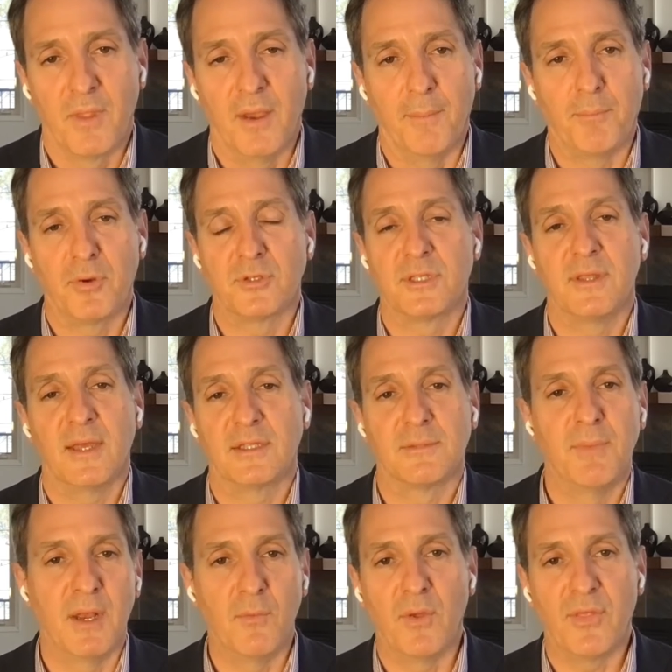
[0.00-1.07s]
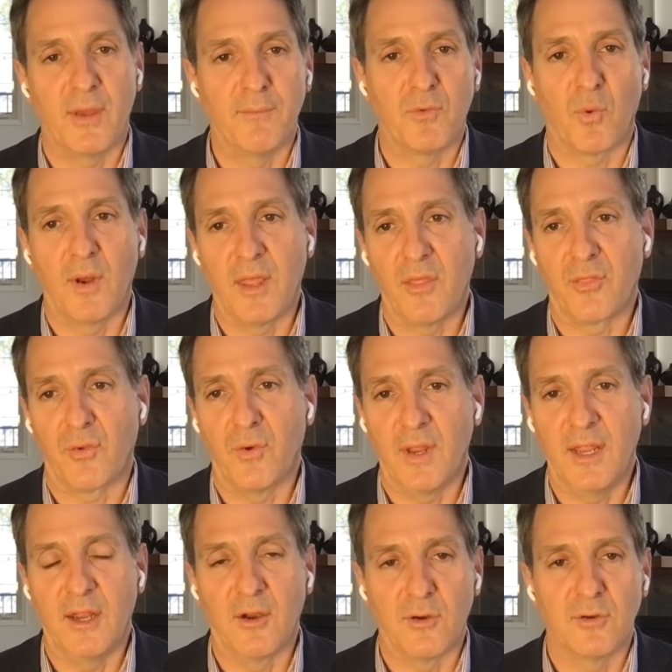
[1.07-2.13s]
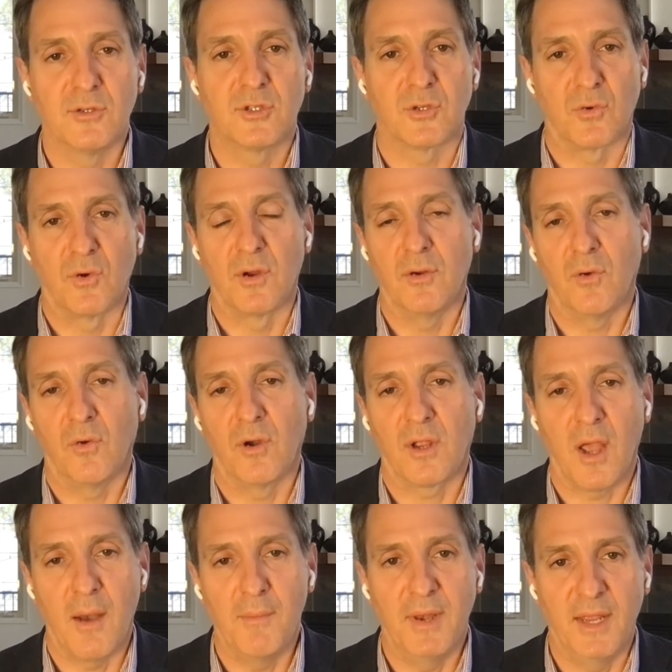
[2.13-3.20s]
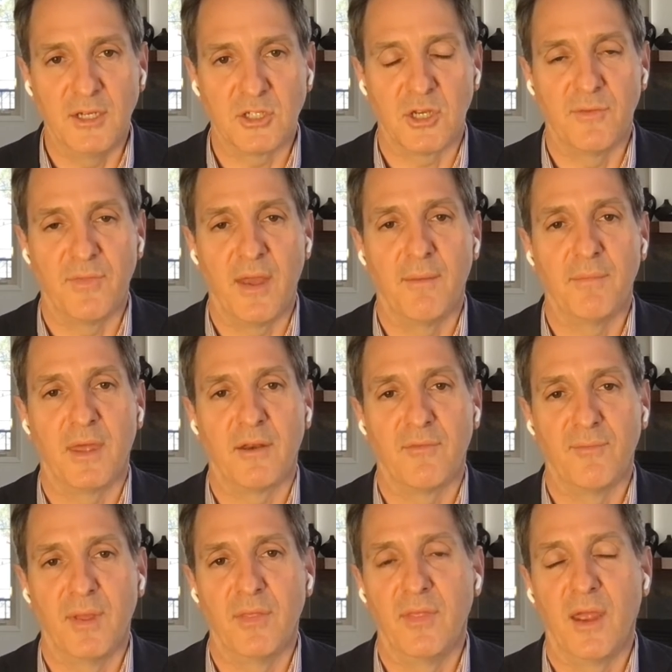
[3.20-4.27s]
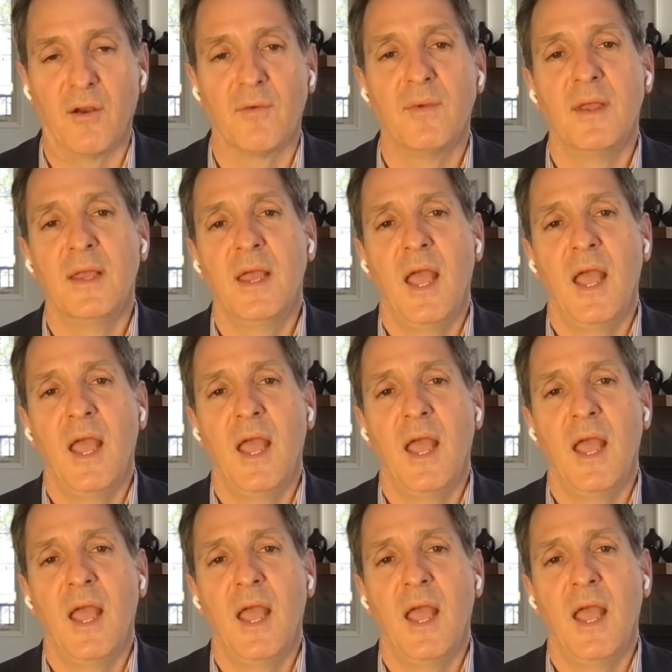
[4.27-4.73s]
a person that's been with them 20, 30 years, or a combination of them that have been there.